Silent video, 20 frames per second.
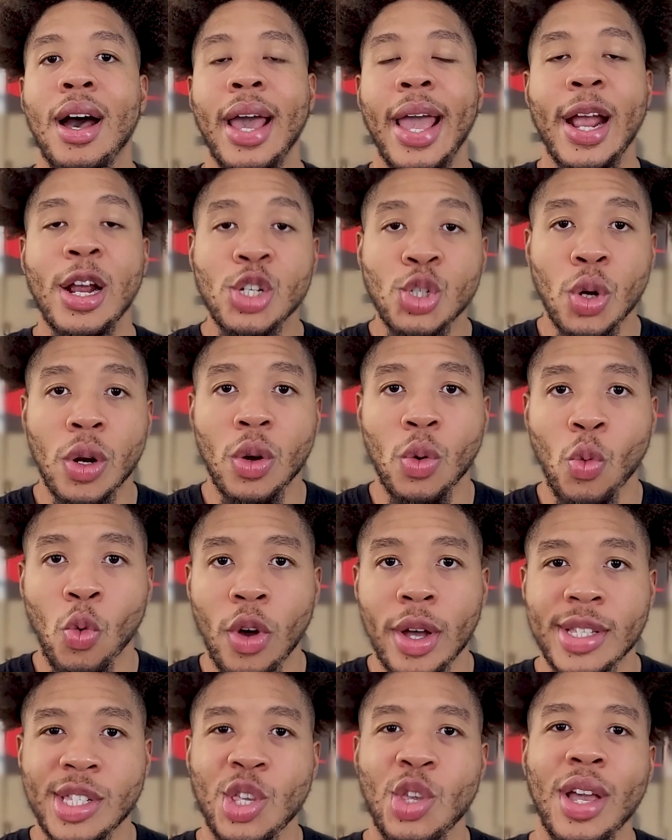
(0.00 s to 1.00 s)
Air Jordan
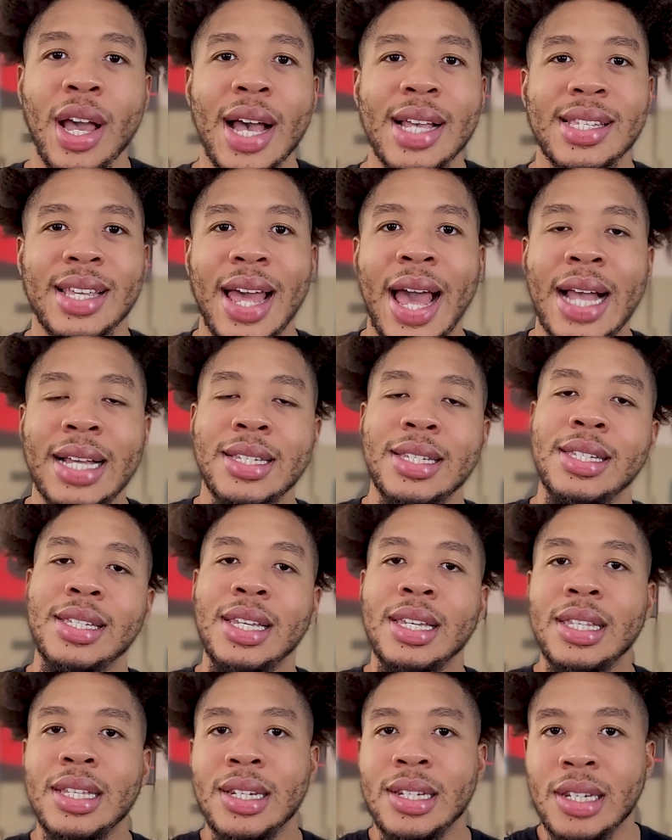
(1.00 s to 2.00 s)
1 so you guys can actually
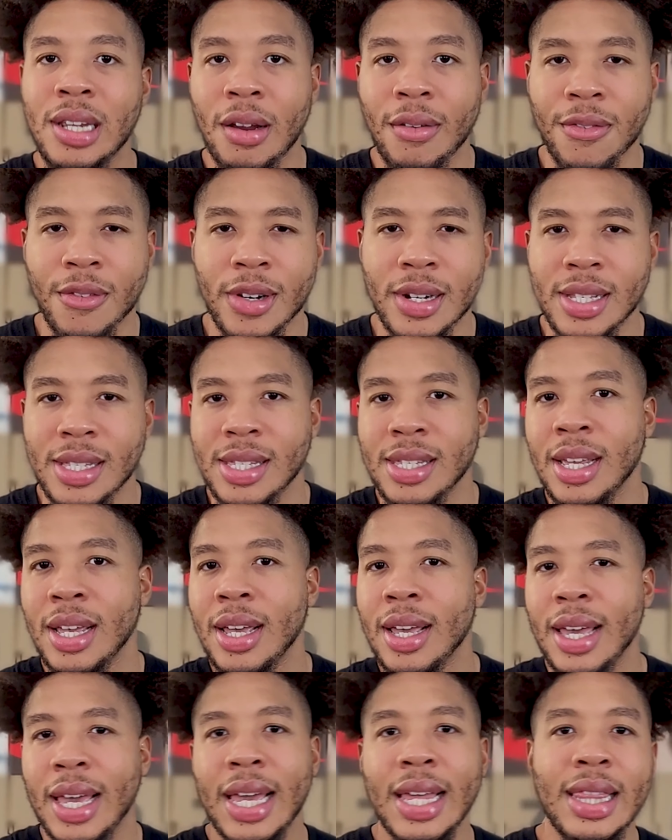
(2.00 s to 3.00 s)
see the difference
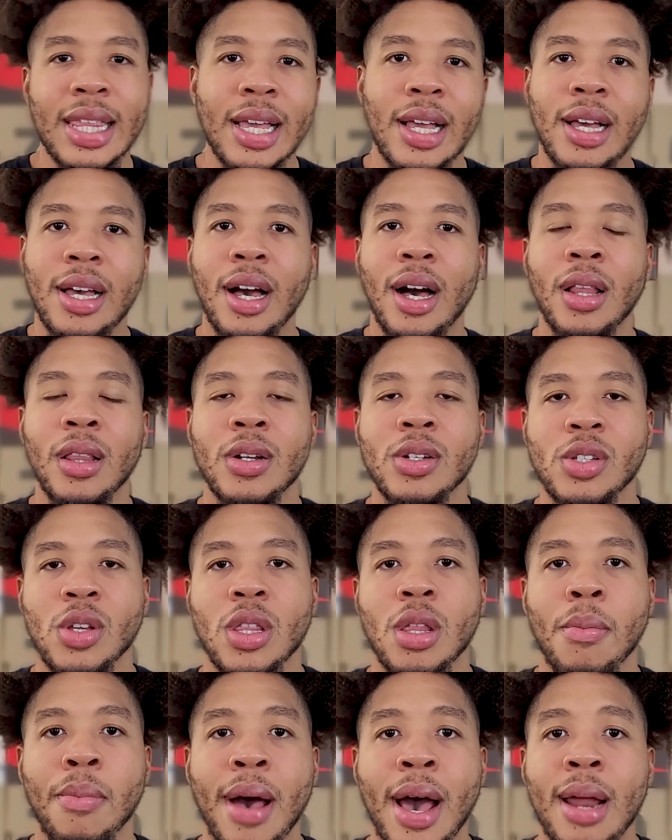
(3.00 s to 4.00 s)
in the colors
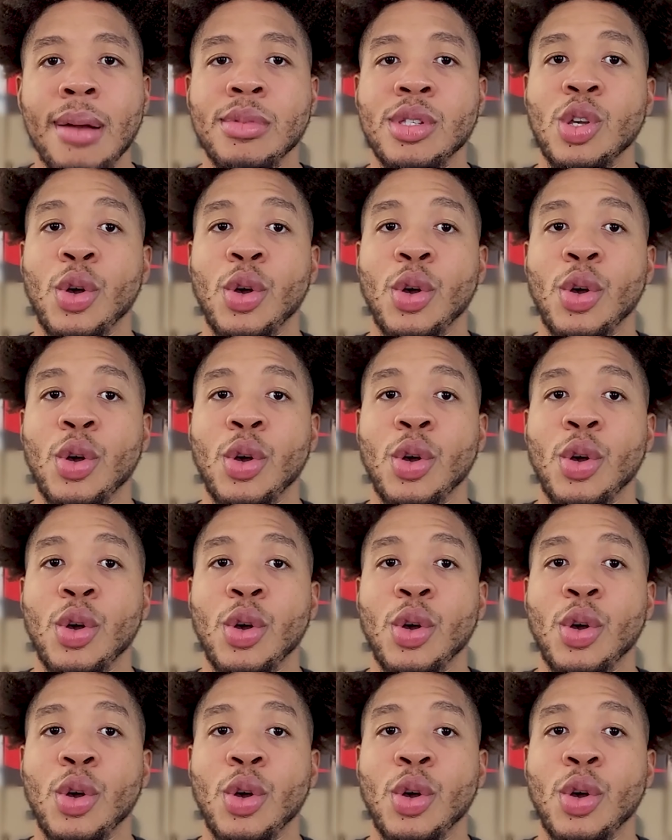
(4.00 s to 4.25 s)
on the bottom.